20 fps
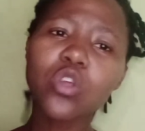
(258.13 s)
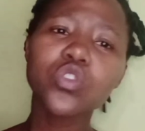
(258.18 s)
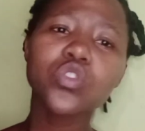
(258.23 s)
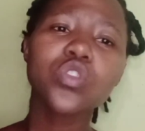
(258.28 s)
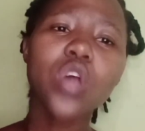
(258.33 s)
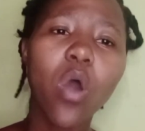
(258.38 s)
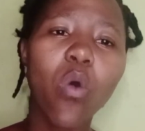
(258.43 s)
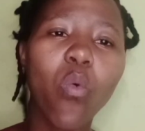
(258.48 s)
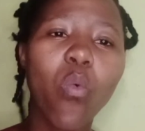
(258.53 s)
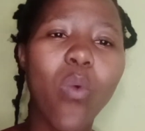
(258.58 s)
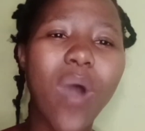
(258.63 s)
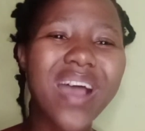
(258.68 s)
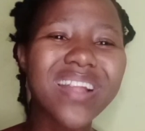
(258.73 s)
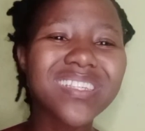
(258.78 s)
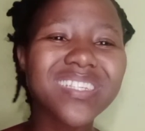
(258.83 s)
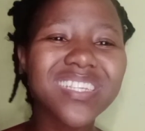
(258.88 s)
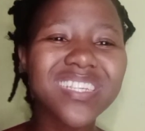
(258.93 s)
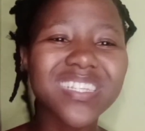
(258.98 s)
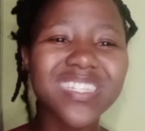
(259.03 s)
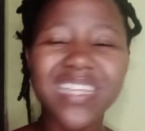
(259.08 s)
So
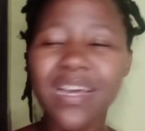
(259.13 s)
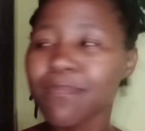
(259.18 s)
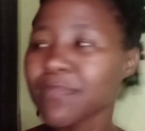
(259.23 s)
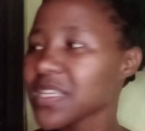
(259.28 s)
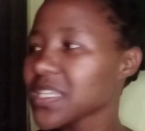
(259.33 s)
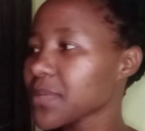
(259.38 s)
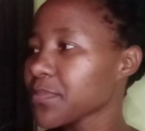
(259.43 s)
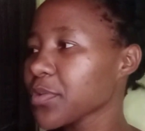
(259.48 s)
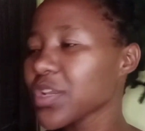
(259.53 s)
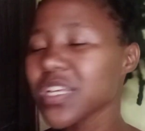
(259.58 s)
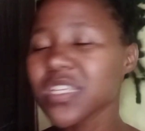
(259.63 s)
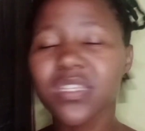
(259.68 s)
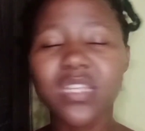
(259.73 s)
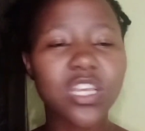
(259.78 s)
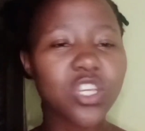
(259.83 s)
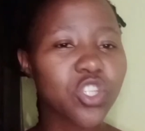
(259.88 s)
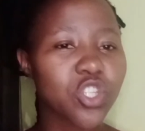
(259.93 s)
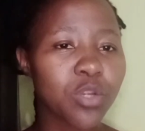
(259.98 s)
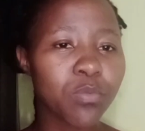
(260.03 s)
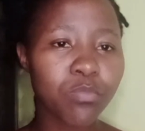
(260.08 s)
what is a
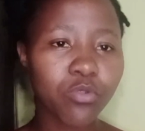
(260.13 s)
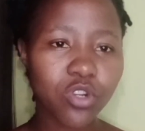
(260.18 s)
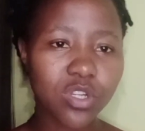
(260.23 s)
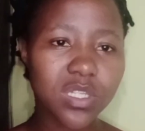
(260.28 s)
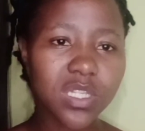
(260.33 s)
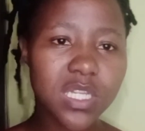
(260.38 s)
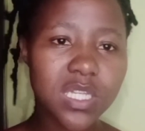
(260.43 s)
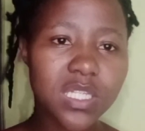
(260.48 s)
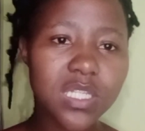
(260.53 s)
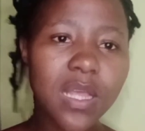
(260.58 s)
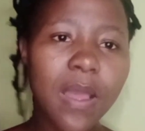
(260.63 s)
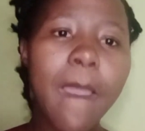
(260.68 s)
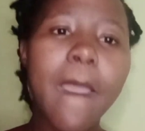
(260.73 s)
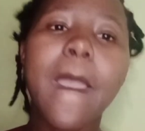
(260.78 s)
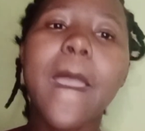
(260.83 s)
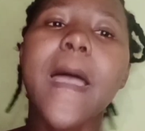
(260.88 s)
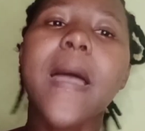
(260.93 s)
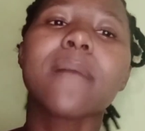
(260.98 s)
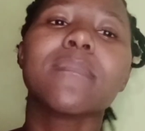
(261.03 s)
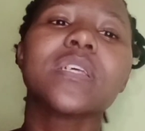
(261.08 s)
Masurpialisation process?
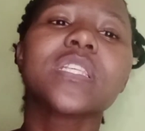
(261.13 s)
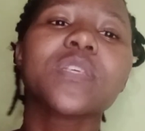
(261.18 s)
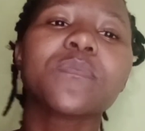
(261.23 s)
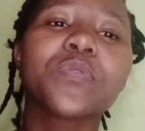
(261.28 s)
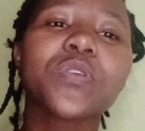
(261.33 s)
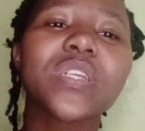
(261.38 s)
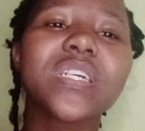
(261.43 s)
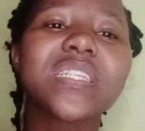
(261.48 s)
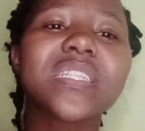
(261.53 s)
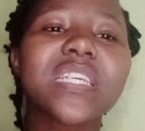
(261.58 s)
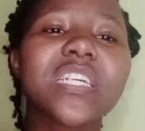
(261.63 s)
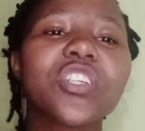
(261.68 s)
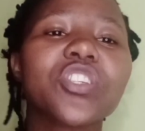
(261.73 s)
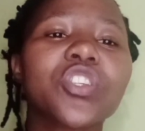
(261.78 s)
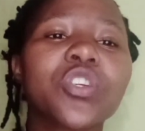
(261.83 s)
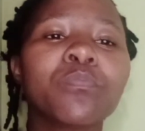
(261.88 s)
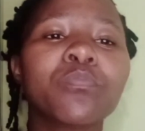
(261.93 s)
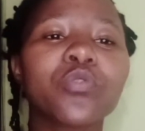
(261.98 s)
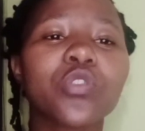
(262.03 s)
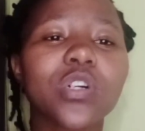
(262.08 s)
A
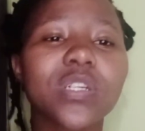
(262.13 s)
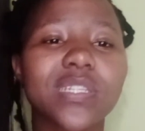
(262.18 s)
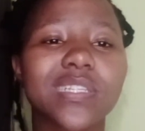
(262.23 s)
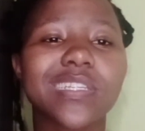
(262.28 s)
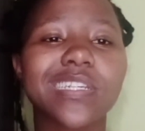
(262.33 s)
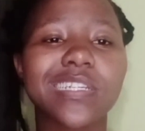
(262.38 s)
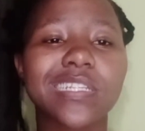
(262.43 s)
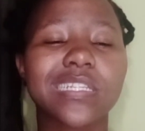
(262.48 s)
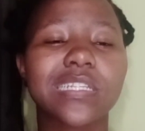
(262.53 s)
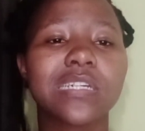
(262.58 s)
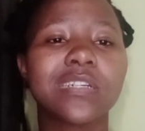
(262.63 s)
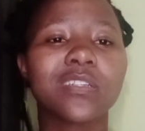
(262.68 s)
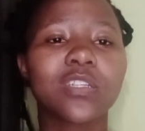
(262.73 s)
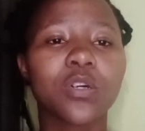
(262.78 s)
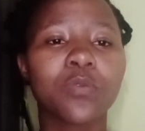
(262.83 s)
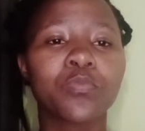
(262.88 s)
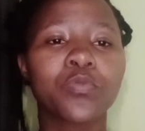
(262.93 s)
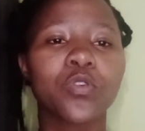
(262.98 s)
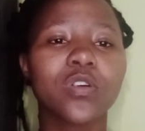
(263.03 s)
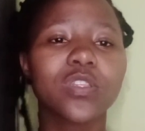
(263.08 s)
Masurpialisation process is
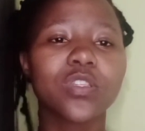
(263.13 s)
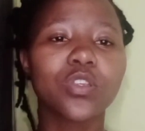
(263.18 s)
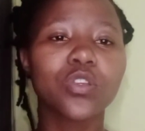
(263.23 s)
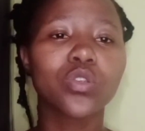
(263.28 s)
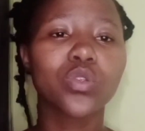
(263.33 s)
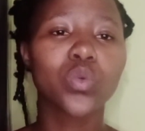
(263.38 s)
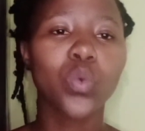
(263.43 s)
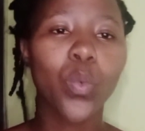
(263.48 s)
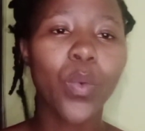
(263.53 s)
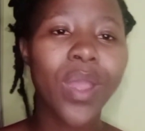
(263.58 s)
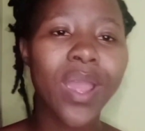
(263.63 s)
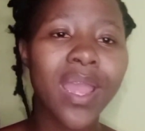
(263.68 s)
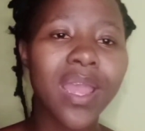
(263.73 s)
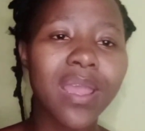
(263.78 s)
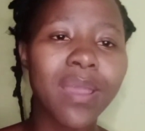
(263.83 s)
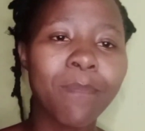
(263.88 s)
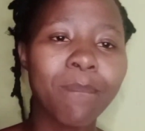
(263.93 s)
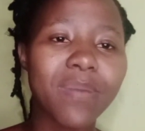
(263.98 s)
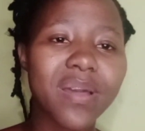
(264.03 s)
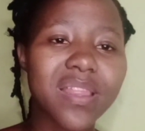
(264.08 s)
a process where
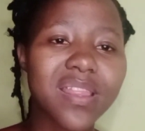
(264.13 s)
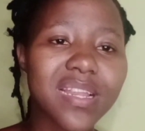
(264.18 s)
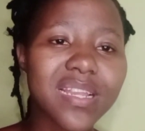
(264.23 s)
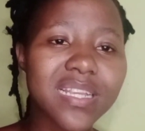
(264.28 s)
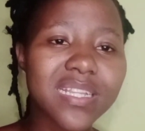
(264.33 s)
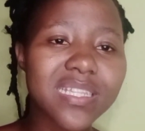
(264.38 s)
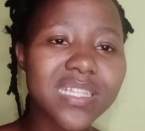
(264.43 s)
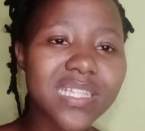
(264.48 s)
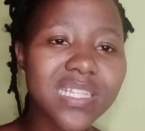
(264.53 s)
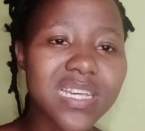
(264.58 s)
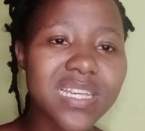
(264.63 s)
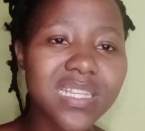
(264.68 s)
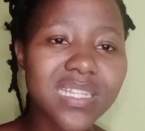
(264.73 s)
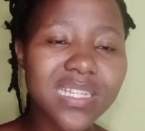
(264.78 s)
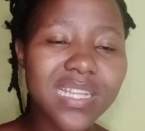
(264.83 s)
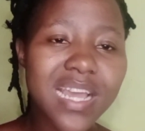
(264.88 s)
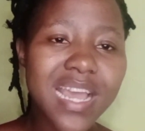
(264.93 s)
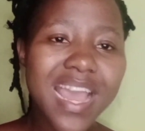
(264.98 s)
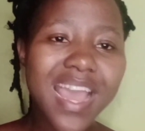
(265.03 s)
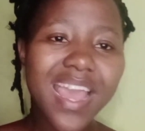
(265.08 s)
a Bartholin
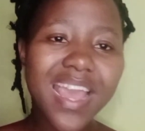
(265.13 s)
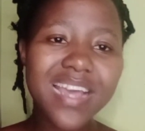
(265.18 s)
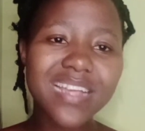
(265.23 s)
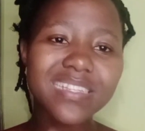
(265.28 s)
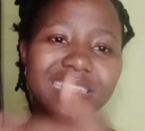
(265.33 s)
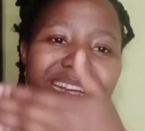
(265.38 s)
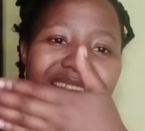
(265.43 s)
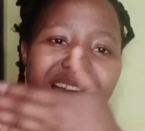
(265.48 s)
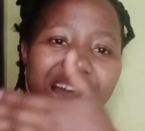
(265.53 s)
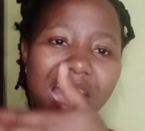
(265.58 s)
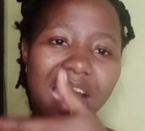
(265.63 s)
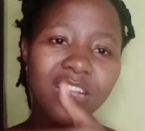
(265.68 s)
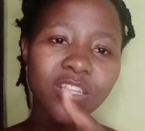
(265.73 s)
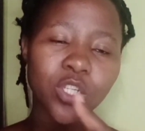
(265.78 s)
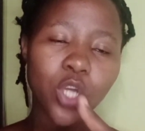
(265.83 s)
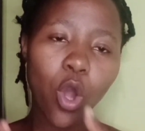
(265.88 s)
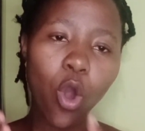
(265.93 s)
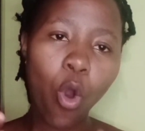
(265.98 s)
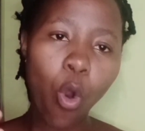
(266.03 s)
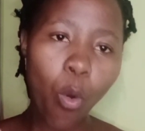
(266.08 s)
cyst is
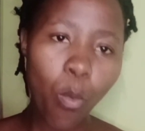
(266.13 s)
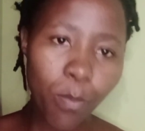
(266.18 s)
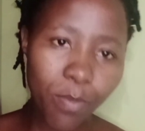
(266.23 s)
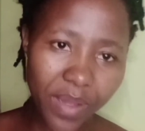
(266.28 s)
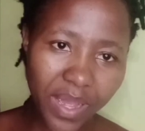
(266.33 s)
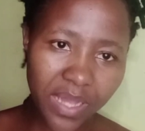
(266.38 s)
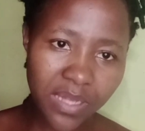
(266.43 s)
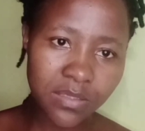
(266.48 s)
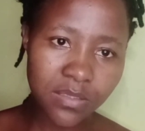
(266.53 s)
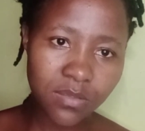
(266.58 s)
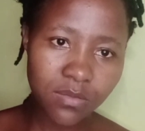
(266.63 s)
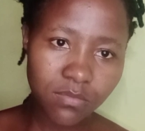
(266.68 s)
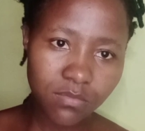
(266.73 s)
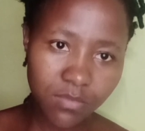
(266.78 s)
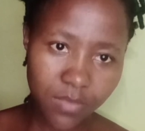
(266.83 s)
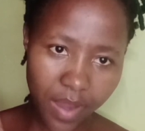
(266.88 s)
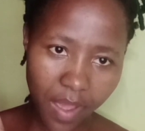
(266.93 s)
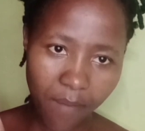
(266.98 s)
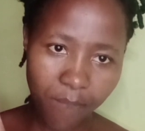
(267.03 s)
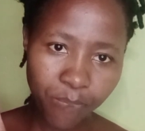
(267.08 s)
cut open.
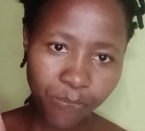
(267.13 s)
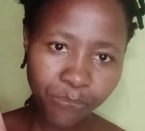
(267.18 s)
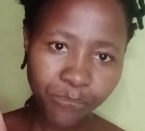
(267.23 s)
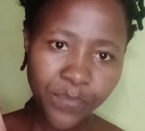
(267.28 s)
Ne?